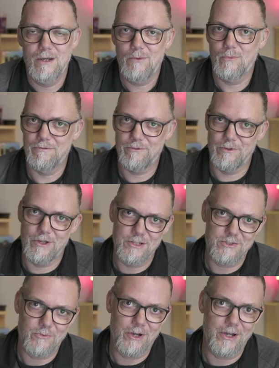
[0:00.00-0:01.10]
went for a
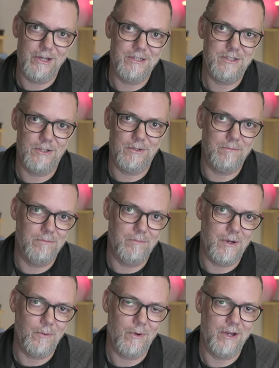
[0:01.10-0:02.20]
nice ride, took
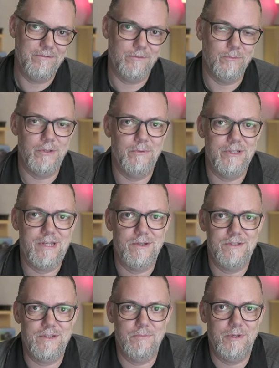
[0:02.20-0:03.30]
my wife and we went down
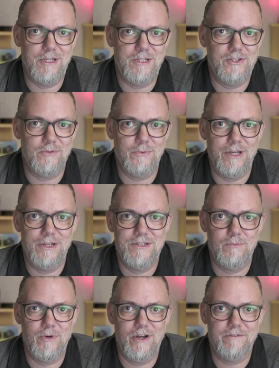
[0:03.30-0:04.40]
to the beach and we had some
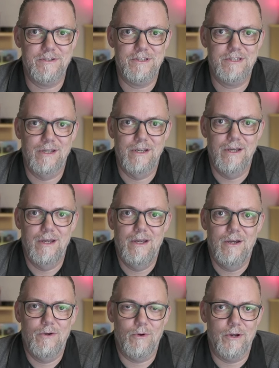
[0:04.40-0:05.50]
breakfast
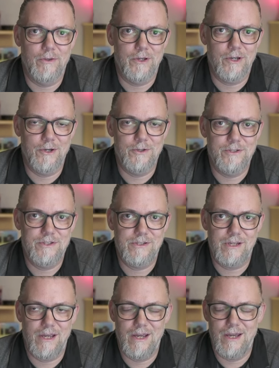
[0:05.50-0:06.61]
right on the coast,
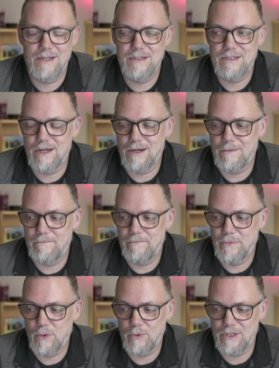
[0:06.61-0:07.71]
and um,
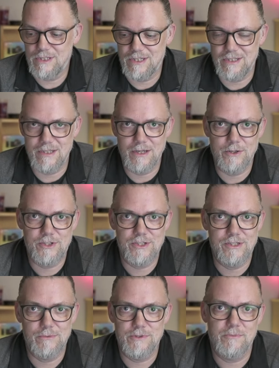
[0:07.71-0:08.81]
we could see the ocean.
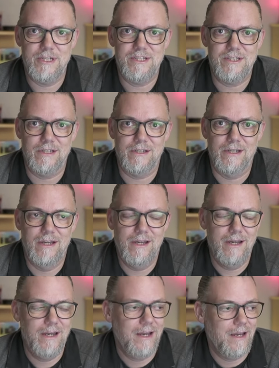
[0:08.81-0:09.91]
It was amazing.
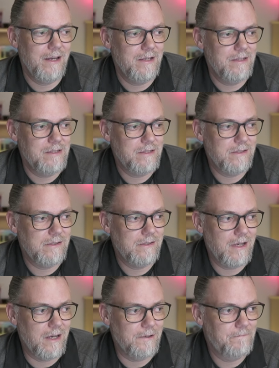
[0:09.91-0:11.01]
And
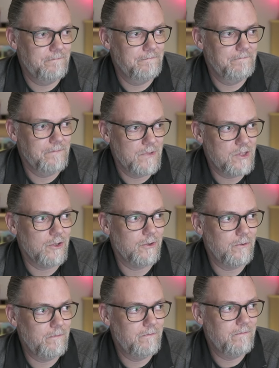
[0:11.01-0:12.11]
yeah,
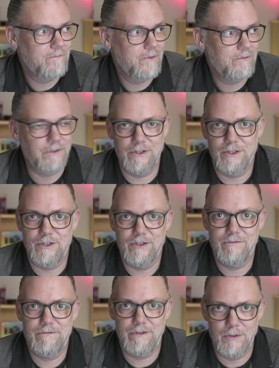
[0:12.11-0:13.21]
so feeling good,
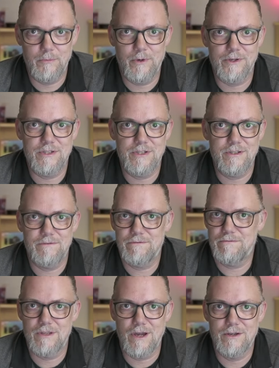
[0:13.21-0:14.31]
feeling positive,
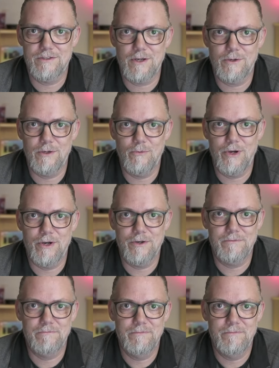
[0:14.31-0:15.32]
diet's going well,